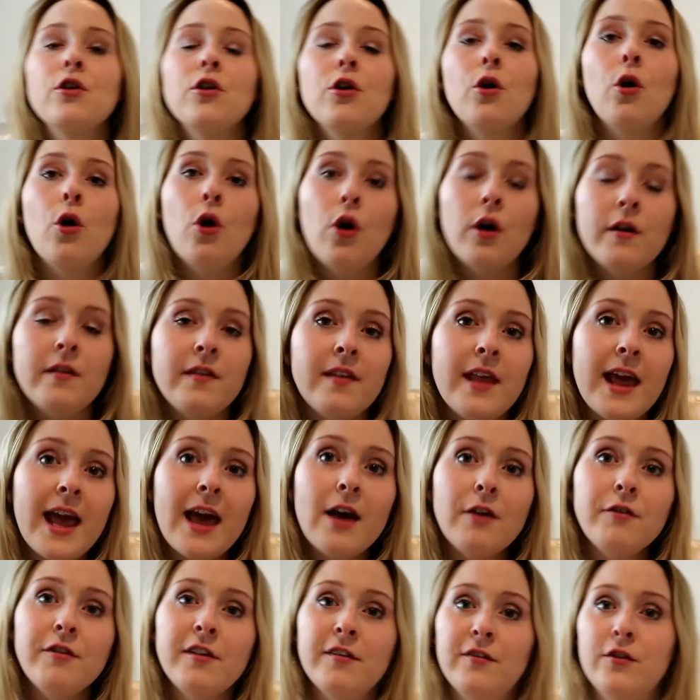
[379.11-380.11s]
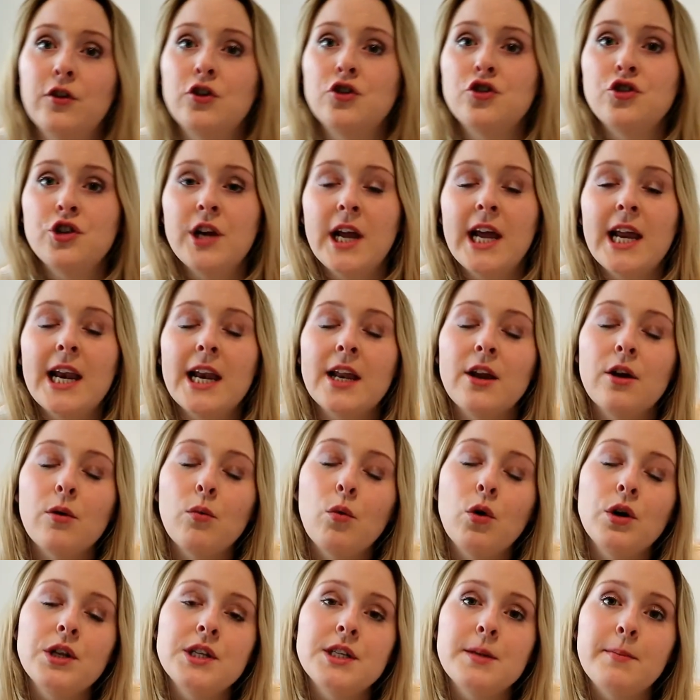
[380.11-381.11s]
you're on the healthy food train and
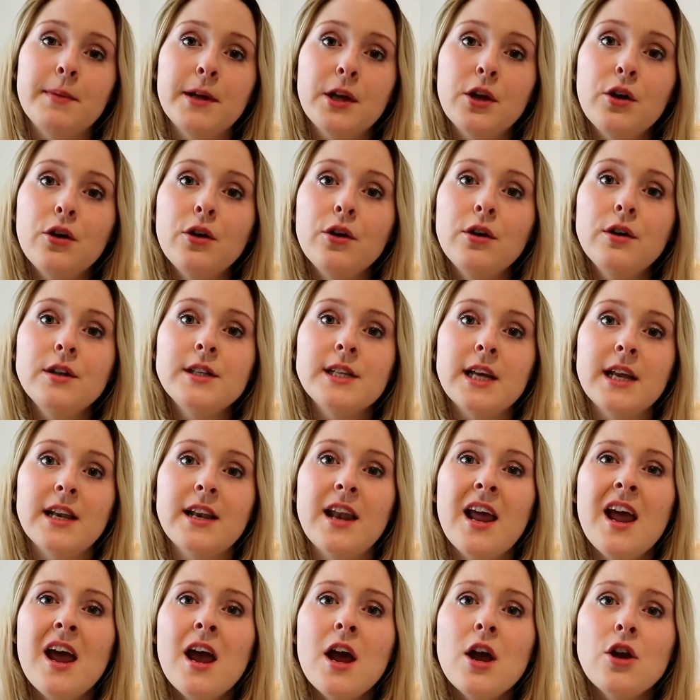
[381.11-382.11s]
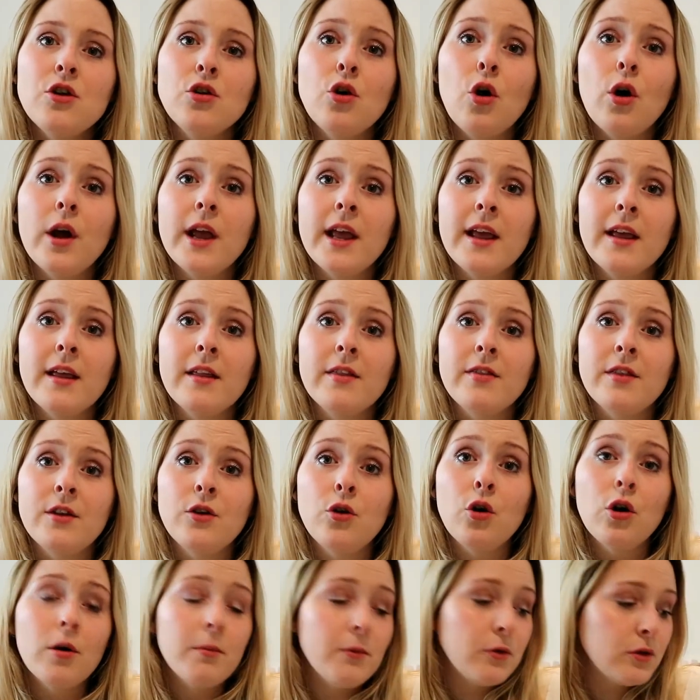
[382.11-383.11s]
you're wanting to be good and not eat the
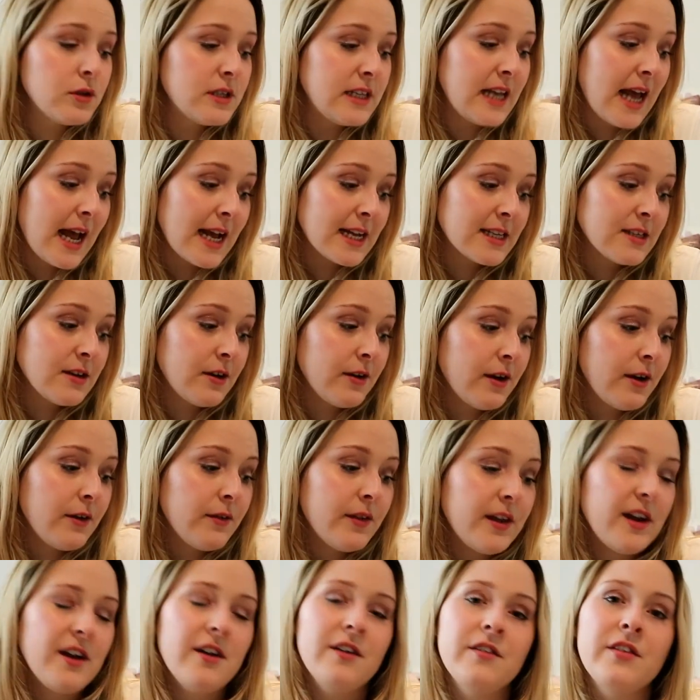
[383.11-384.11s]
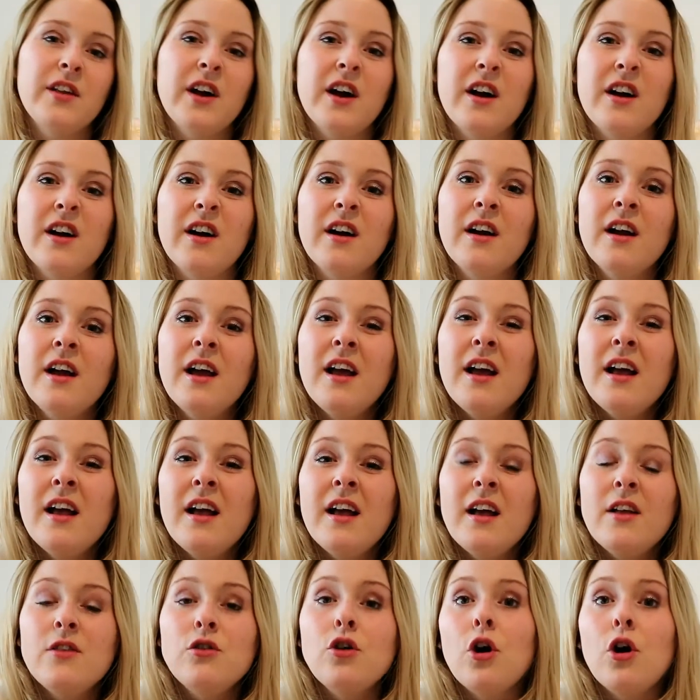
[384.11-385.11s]
normal snacks that are out there that are
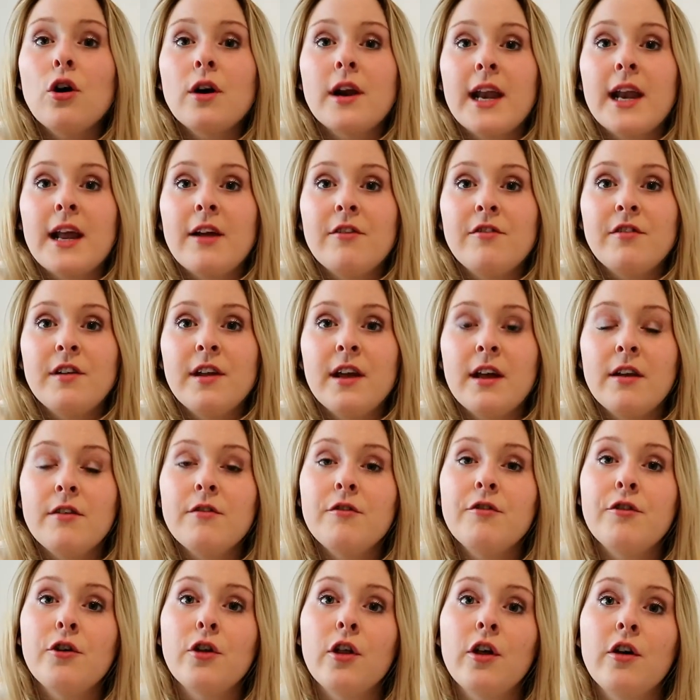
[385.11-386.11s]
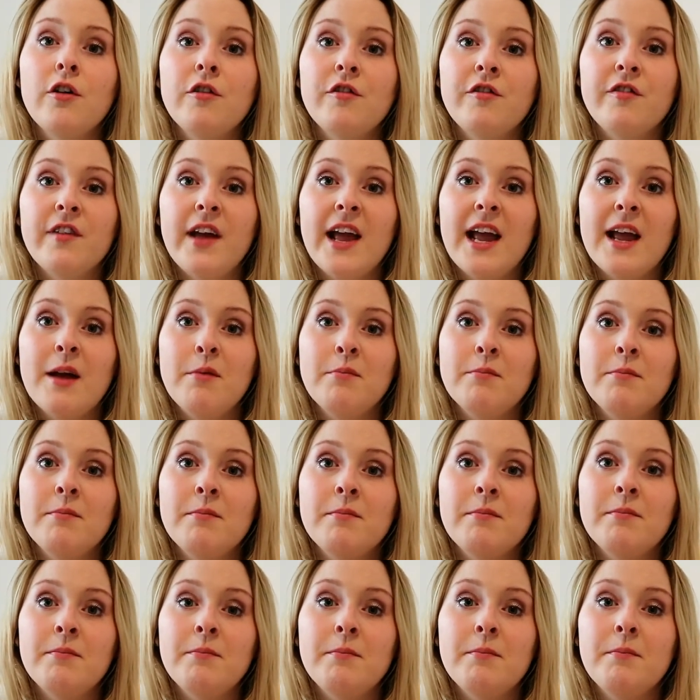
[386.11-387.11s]
not great for you and full of
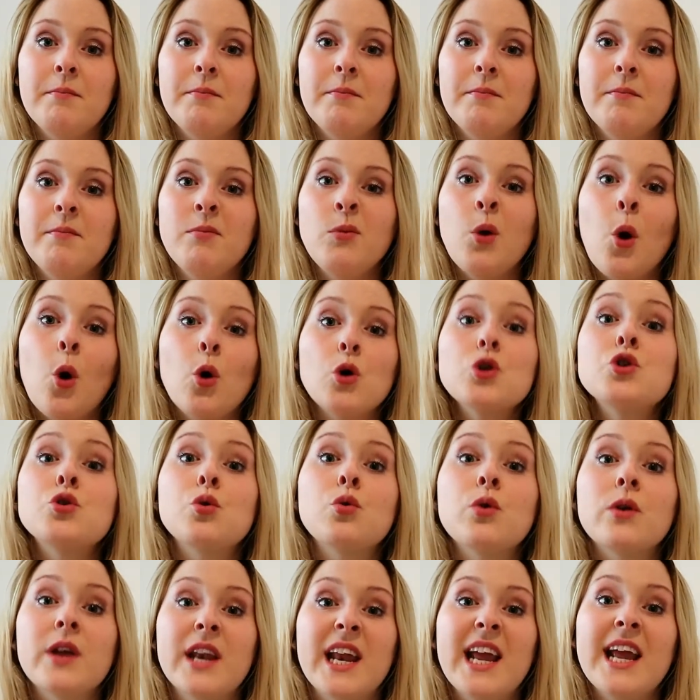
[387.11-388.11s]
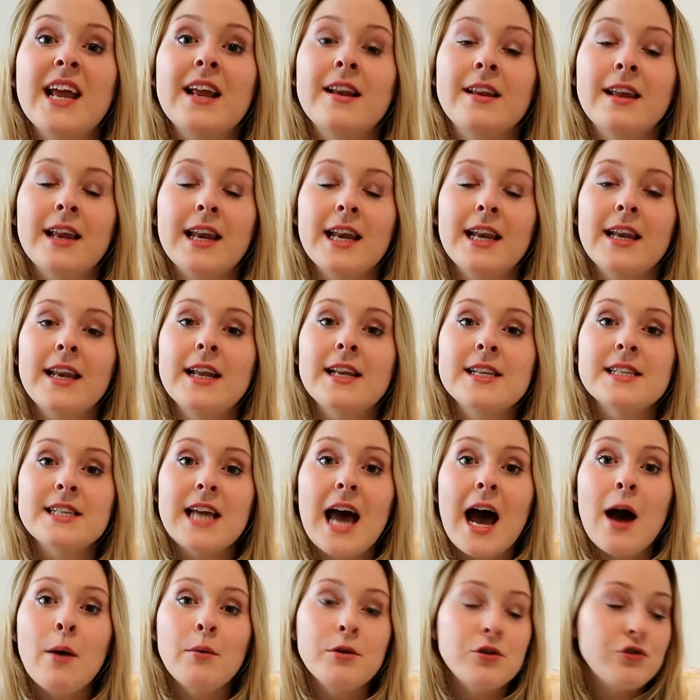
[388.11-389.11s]
not so great ingredients,
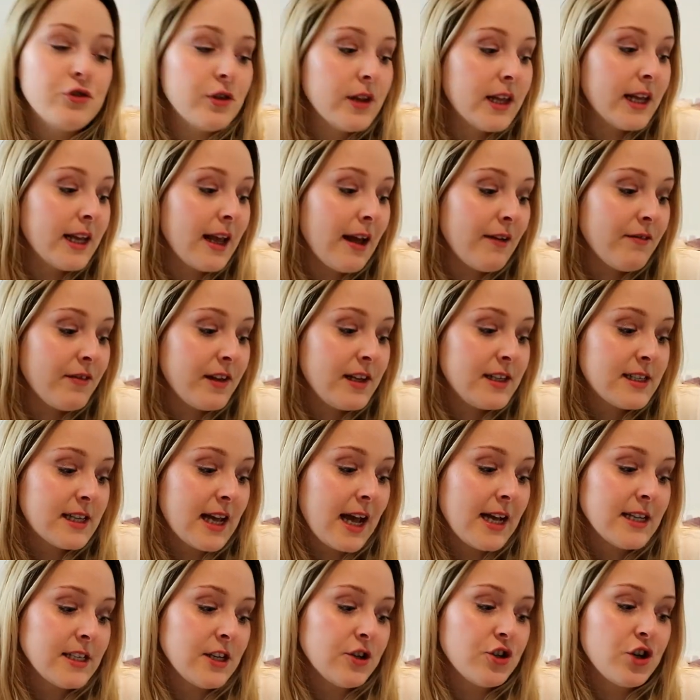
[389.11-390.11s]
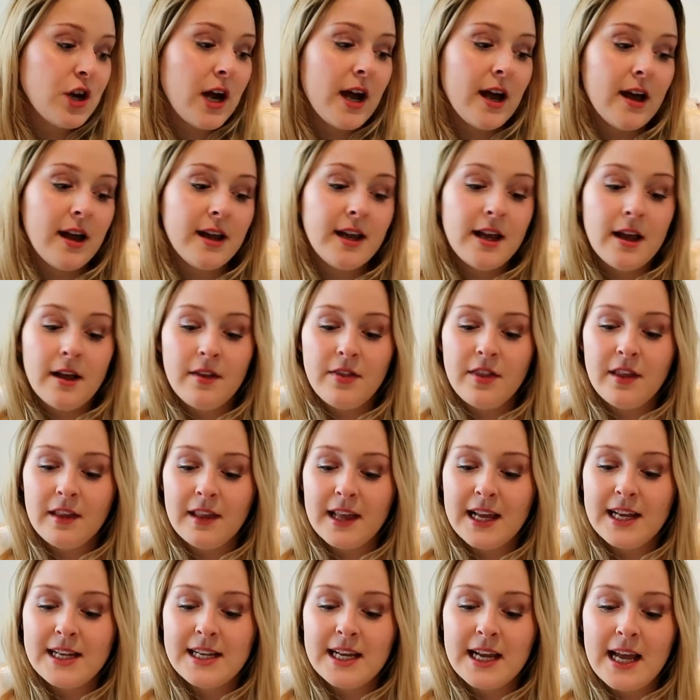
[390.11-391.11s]
I would really give these guys a try. The
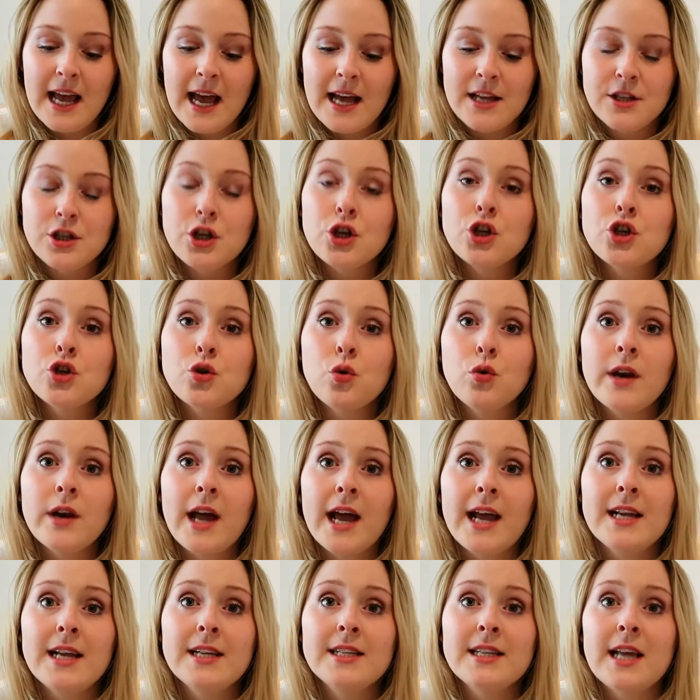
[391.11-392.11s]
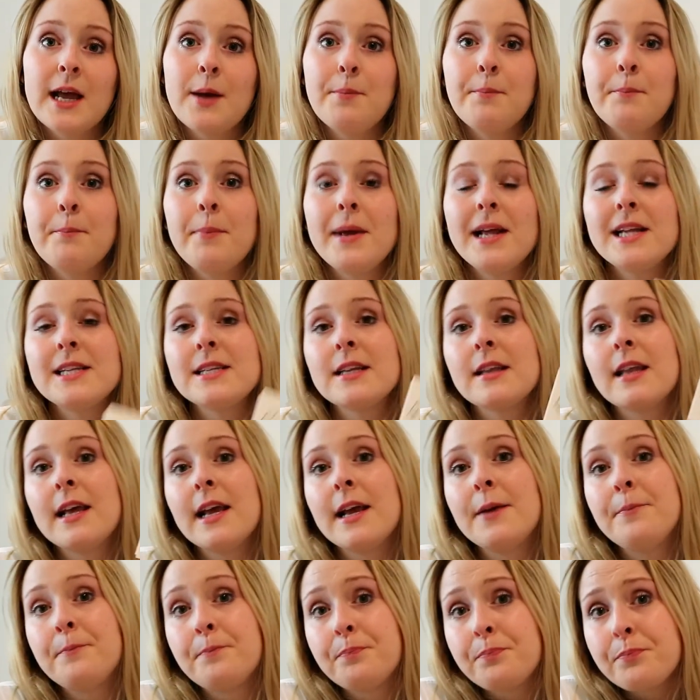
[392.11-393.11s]
lady is so nice.
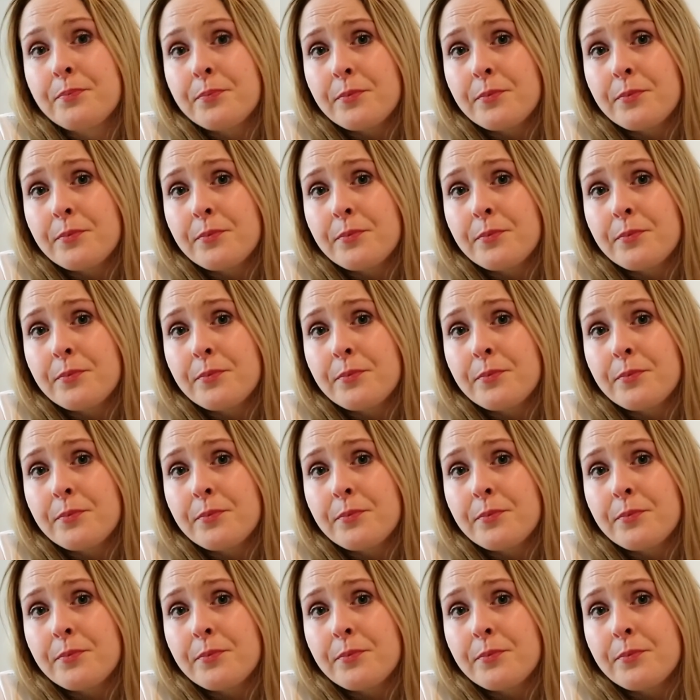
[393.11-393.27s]
Basically